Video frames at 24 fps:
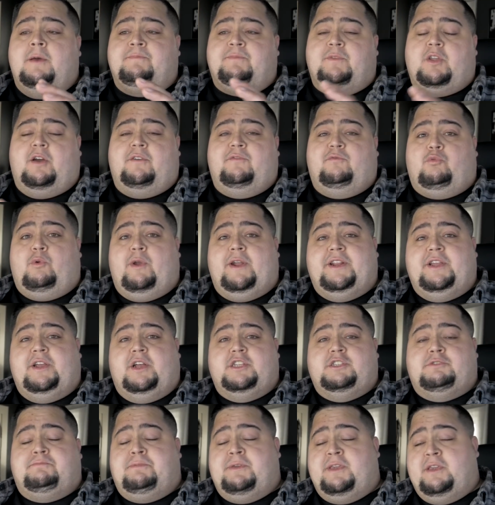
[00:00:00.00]
of
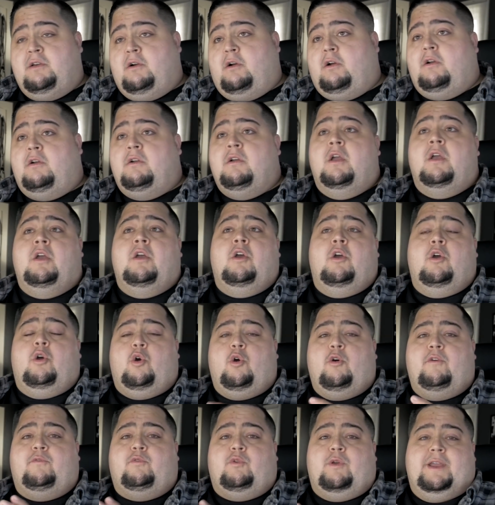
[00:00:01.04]
Radeon's P R
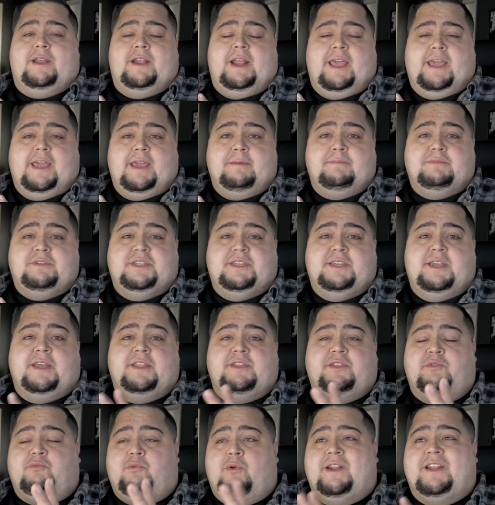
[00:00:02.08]
over at A M D
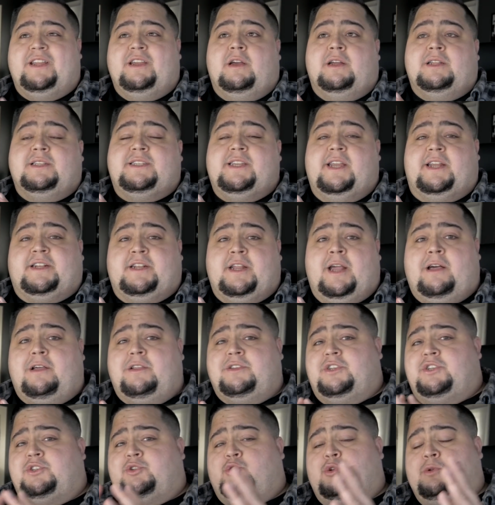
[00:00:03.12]
and the Radeon
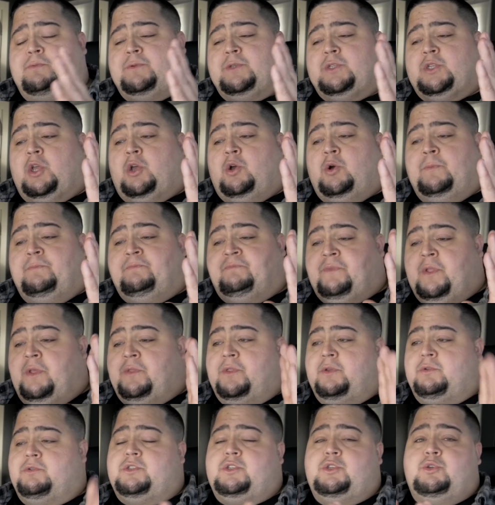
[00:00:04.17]
Technologies Group. So
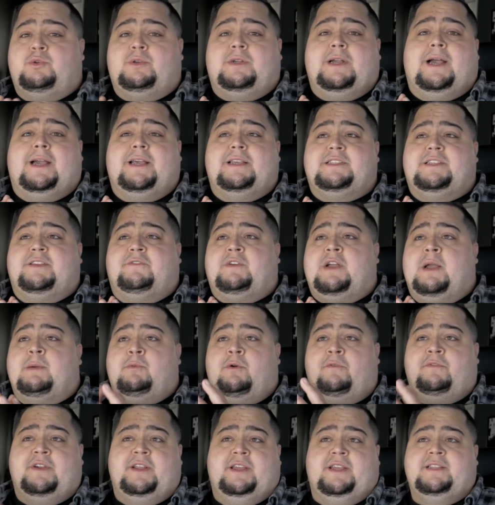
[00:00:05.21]
those two guys have come
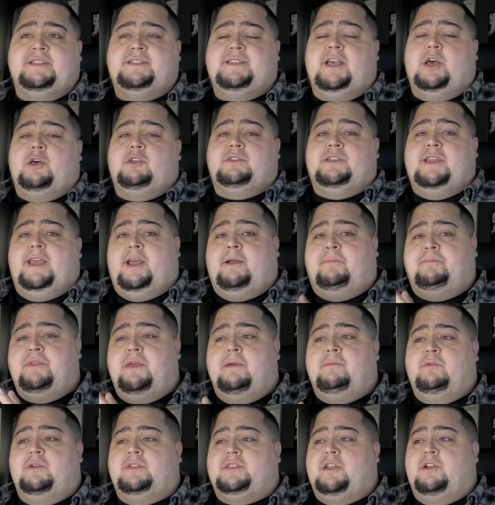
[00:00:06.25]
over to Intel to help
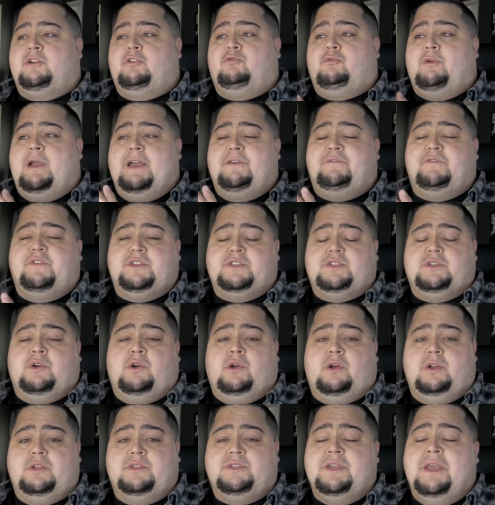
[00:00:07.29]
them with their graphics
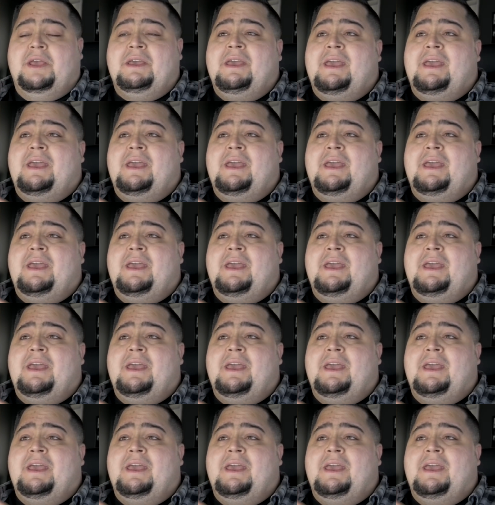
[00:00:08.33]
cards,